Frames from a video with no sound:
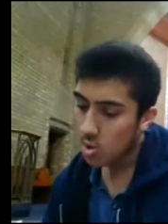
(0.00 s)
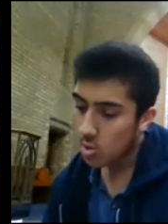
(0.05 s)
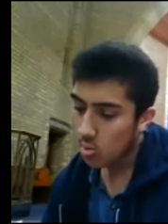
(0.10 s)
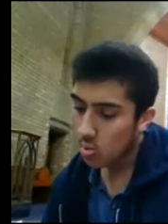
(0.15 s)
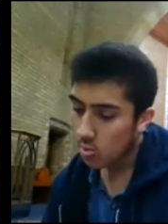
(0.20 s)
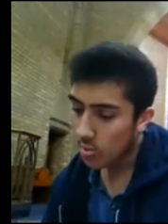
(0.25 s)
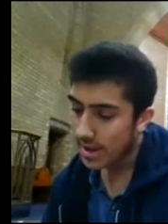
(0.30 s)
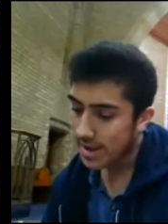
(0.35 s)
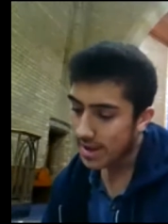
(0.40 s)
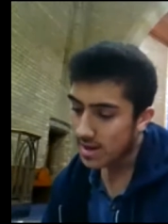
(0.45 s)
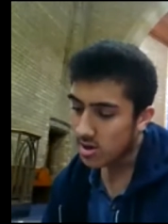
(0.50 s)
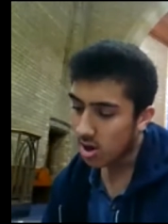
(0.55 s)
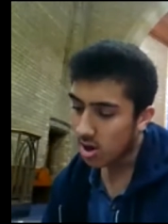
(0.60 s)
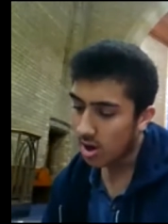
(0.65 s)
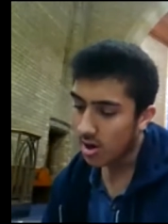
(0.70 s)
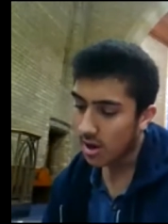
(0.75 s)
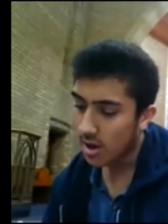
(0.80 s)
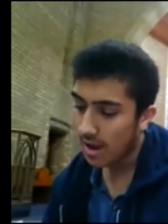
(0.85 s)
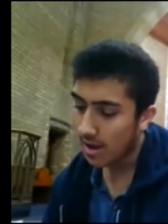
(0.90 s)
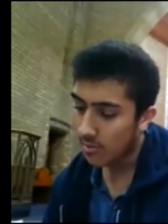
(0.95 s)
When he had
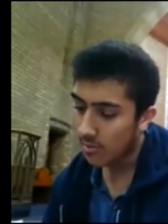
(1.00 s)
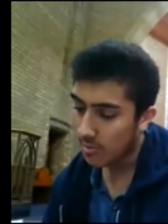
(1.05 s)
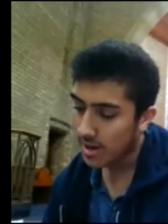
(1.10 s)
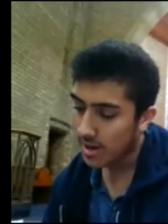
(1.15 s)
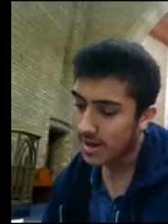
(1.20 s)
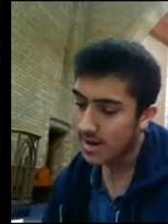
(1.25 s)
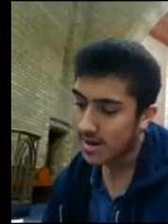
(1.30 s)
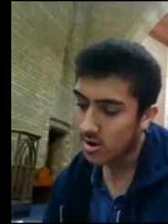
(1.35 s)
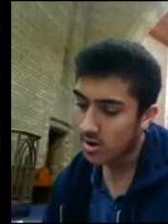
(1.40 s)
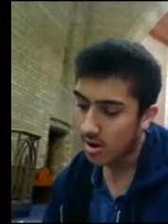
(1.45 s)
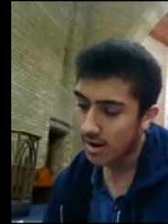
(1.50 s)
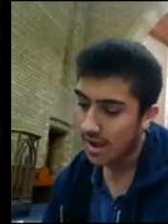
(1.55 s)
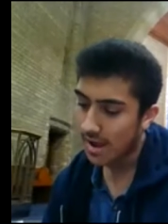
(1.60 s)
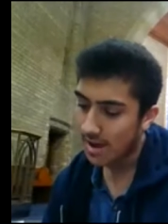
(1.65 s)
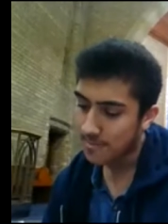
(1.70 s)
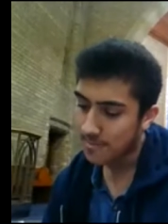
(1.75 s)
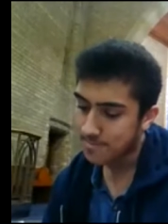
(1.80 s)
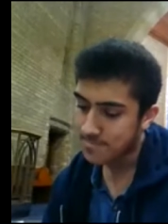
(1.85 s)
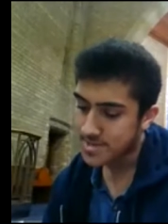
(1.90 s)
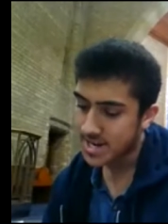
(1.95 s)
gone, when he had gone out,
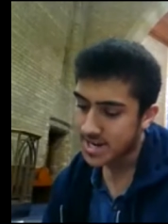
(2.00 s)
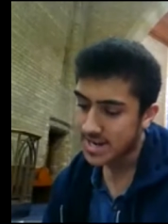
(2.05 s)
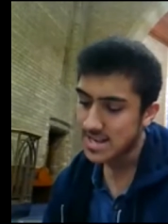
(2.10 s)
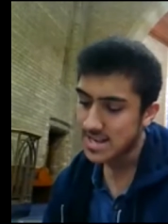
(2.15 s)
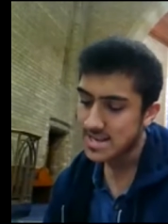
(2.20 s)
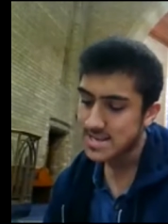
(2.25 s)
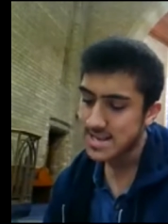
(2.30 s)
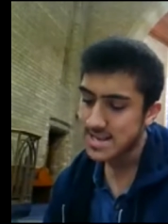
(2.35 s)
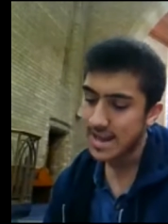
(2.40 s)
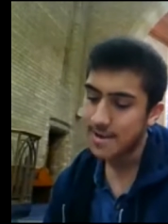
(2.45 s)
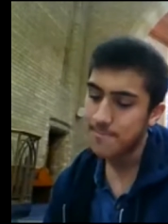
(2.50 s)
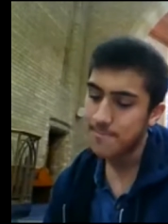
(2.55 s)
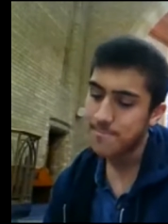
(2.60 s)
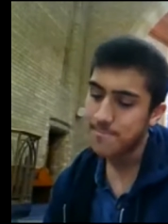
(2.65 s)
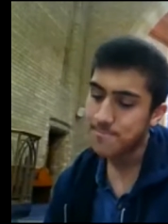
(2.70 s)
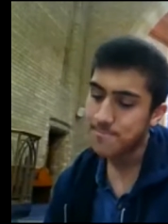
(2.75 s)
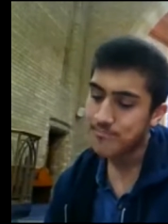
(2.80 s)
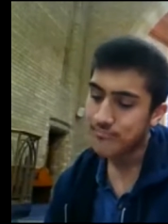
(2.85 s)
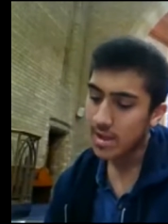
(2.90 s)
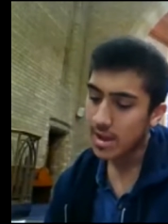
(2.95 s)
Jesus said,
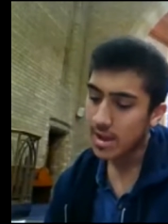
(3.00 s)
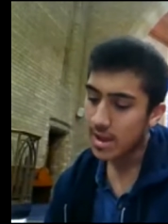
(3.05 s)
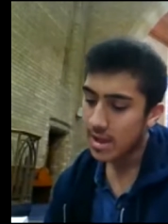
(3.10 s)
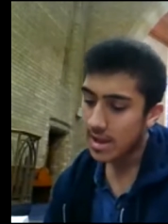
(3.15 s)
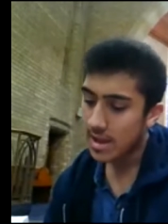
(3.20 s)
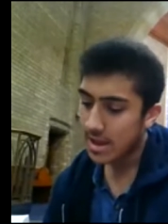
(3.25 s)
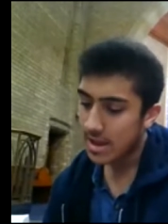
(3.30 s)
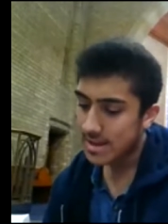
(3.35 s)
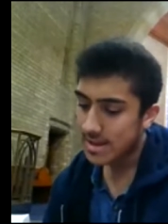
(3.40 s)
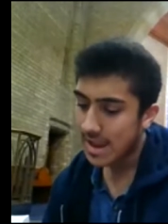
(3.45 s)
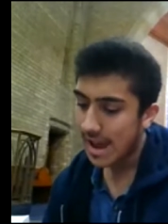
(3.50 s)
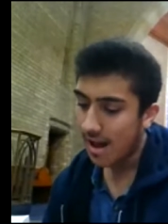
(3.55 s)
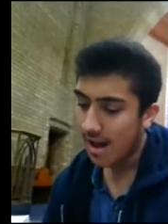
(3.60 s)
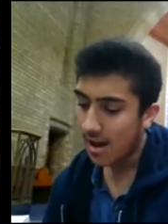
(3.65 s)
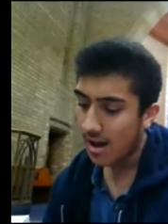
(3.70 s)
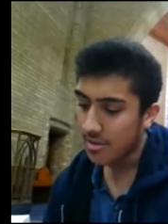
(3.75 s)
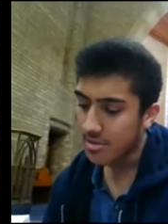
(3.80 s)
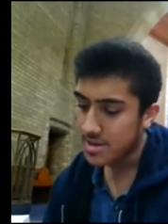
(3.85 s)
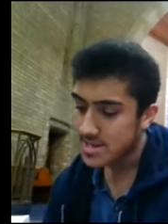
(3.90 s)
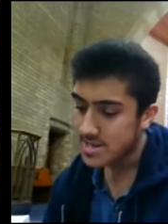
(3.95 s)
now
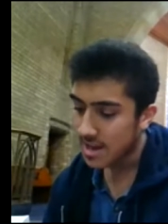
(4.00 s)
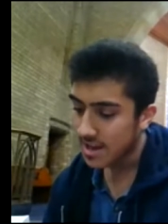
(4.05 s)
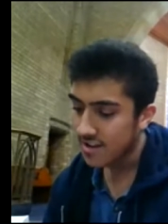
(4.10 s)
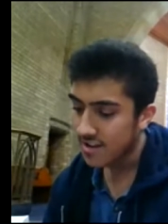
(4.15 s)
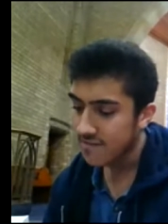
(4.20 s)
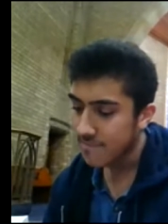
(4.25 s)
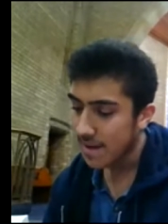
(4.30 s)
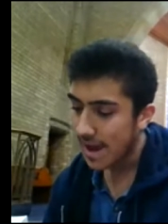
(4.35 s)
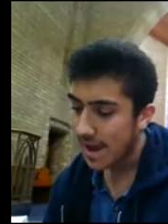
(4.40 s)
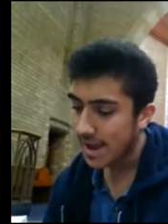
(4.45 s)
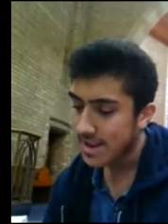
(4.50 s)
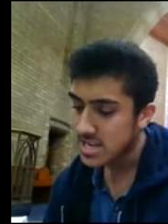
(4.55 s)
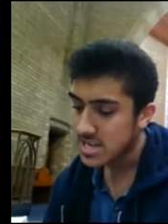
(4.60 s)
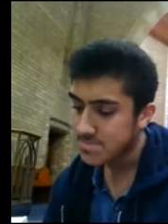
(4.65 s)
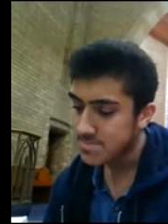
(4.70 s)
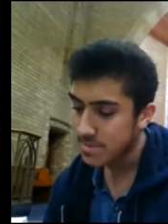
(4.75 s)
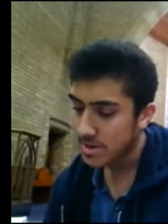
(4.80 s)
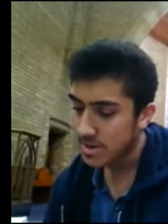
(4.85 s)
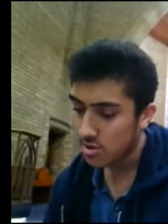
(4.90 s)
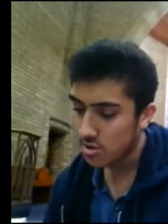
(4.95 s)
the Son of Man has
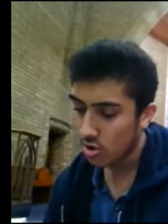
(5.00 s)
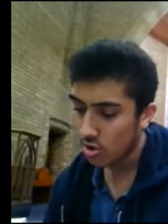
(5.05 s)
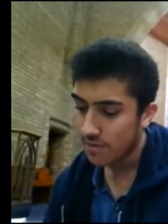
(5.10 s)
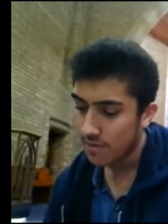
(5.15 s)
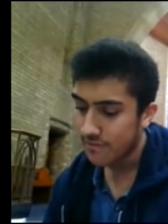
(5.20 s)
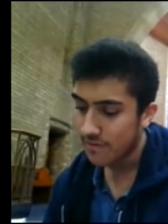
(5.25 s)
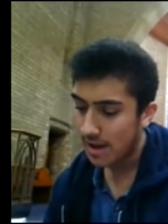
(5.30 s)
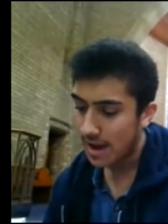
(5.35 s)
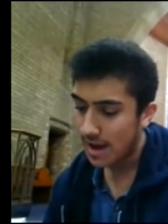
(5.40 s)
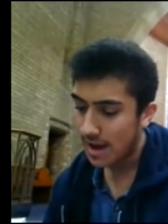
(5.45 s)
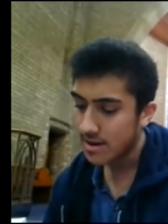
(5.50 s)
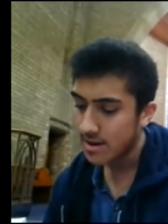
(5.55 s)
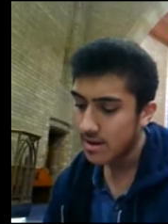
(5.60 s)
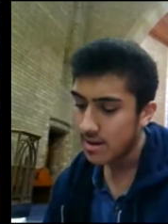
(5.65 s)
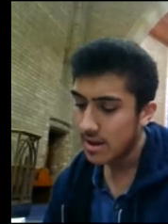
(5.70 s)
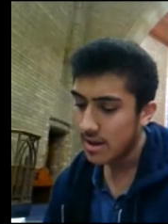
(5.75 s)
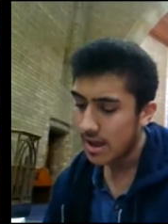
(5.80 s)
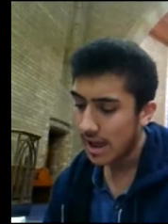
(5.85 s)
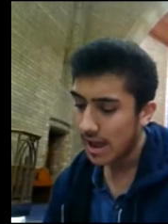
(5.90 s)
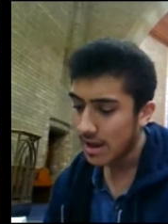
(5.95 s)
been glorified,
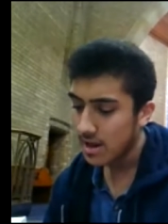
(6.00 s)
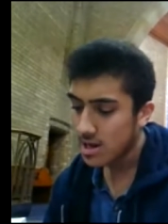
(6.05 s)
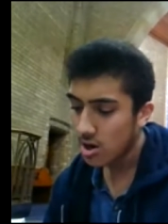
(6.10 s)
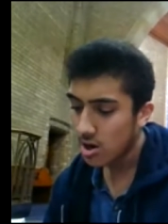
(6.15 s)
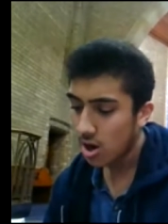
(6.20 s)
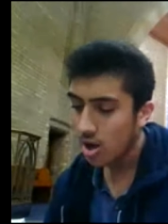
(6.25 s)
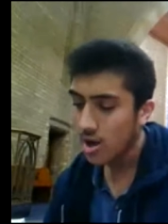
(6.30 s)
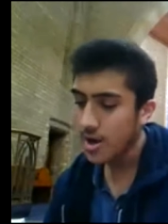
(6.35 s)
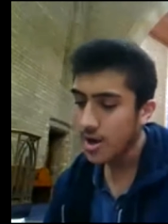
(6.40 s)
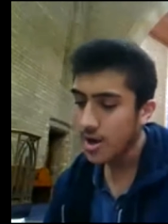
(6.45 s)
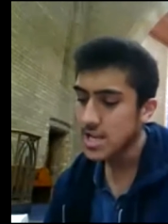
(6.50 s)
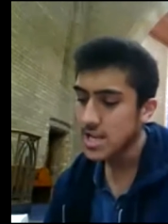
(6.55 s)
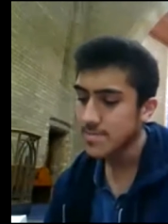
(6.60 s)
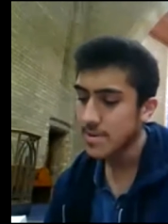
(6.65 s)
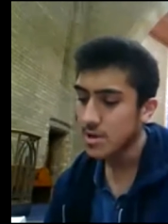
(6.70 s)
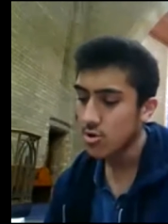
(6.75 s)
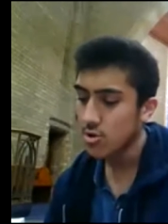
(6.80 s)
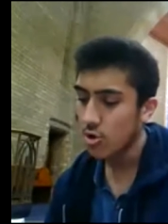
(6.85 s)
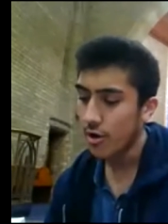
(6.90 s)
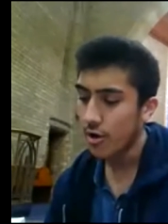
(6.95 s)
and God has been
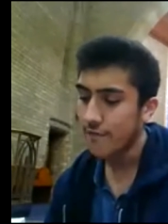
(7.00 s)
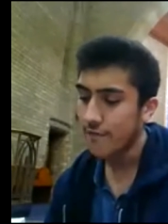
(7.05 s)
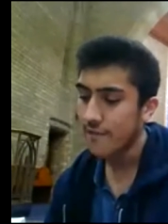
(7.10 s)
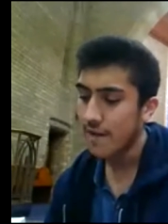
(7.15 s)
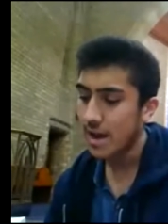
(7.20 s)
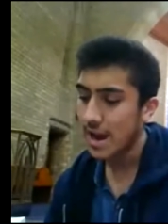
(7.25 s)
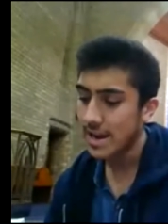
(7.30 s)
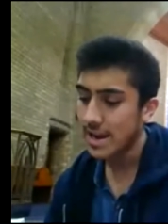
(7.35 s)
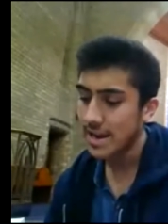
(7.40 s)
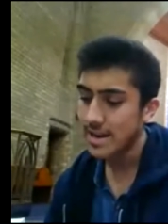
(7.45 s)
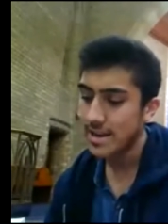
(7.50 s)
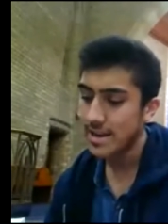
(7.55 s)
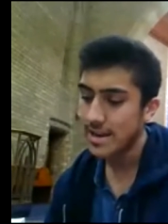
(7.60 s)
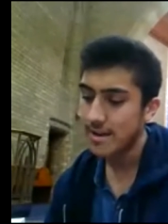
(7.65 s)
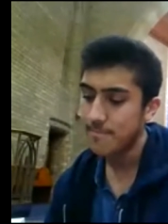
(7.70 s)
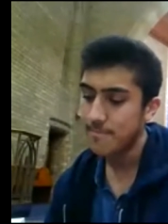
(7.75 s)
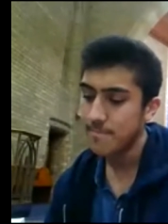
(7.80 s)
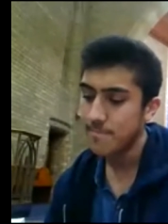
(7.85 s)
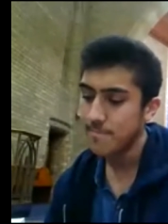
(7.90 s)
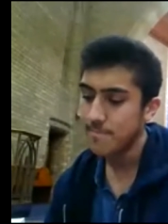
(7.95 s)
glorified in him.
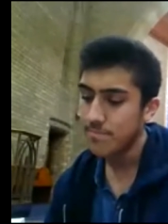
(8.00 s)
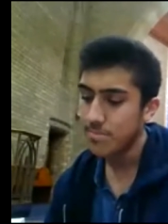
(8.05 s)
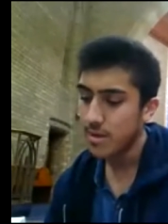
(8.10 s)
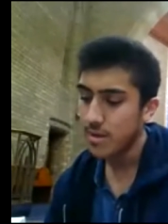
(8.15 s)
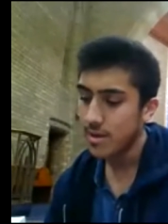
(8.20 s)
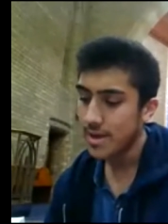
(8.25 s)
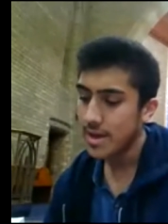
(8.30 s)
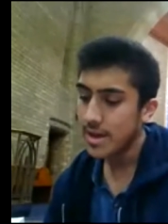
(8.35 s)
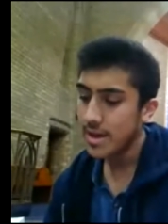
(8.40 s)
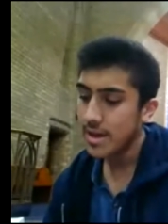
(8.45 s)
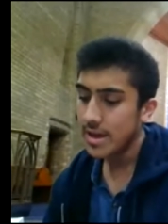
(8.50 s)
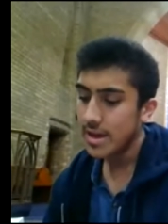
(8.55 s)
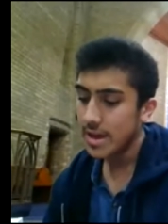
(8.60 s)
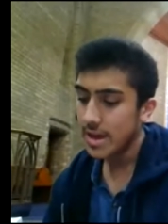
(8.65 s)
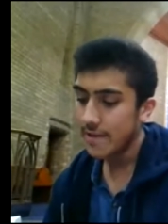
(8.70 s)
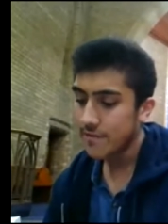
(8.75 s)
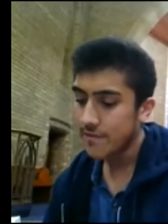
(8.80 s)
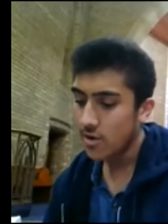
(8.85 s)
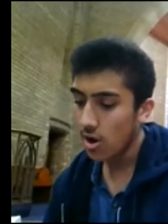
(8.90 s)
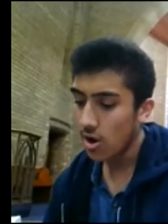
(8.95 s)

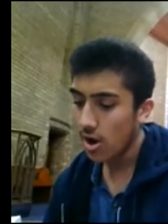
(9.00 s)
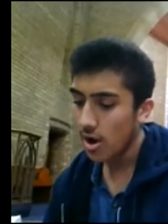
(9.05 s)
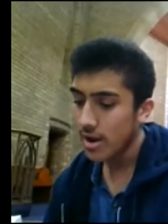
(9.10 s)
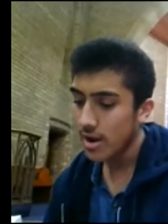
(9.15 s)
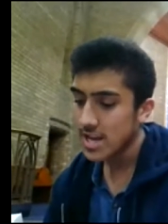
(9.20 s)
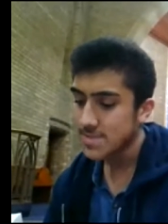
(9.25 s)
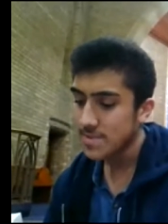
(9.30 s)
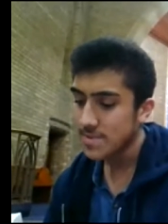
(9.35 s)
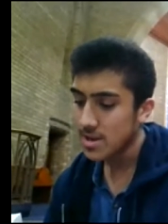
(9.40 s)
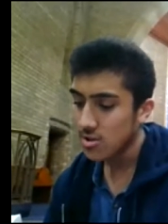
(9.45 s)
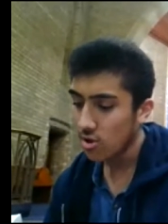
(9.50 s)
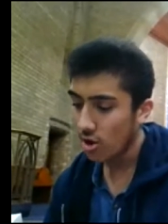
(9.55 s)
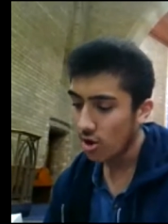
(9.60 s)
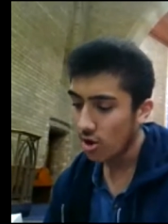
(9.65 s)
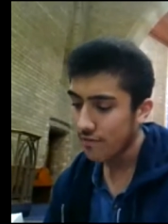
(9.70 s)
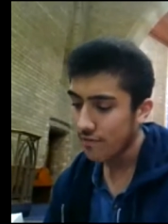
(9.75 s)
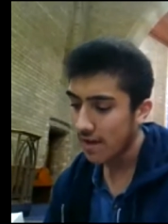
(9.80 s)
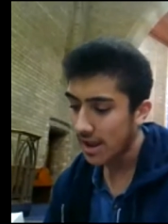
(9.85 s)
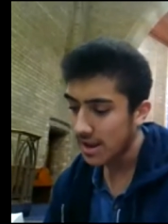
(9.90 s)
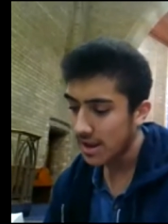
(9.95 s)
If God has been
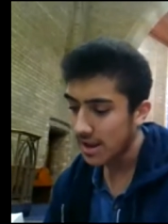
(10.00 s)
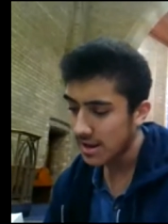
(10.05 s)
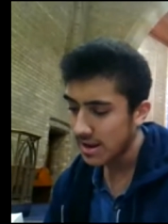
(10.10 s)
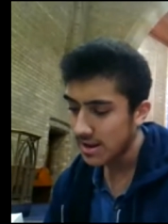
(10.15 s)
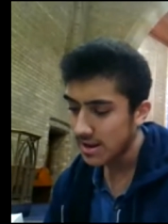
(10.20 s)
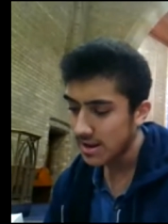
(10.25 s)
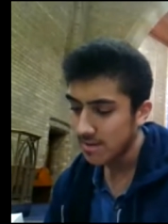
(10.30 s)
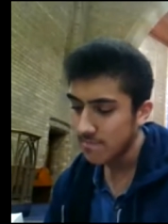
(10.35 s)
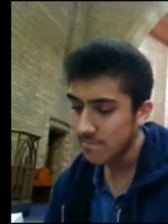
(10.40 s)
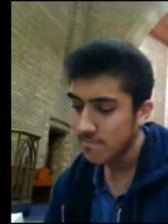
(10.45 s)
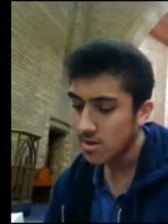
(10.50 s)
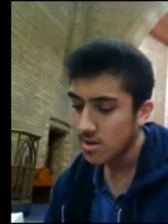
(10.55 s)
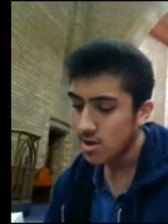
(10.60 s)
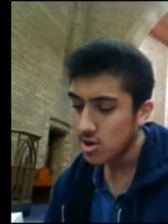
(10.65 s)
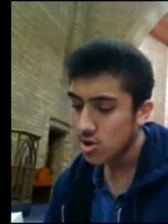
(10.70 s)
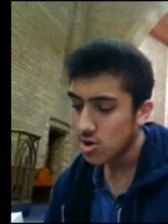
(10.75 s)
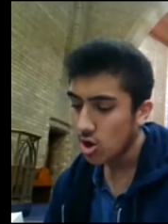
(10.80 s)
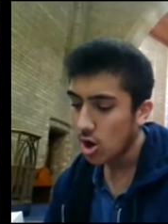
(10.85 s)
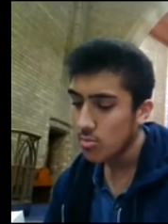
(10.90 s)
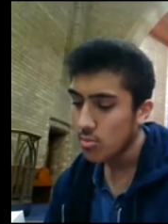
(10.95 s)
glorified in him,
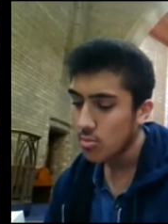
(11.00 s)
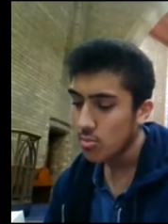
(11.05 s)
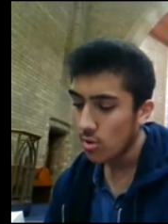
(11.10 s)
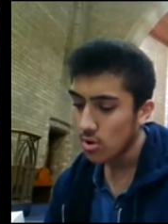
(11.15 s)
God will